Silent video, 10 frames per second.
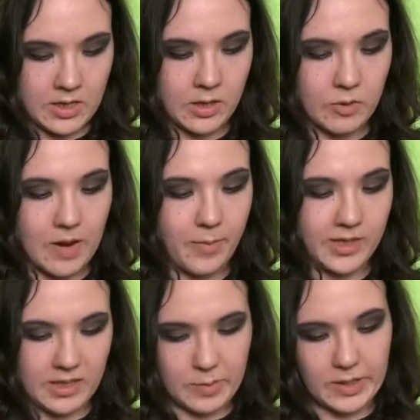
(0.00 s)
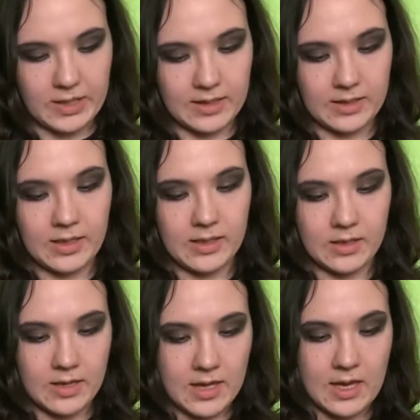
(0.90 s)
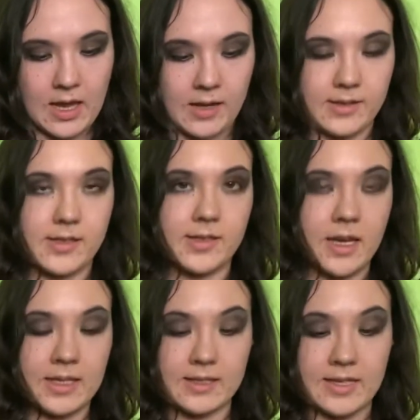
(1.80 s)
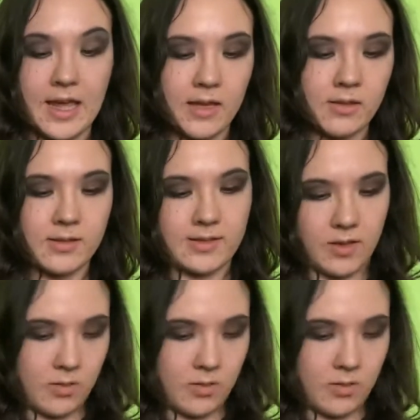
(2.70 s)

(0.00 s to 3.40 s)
grabbed it immediately, and it's a size 10, so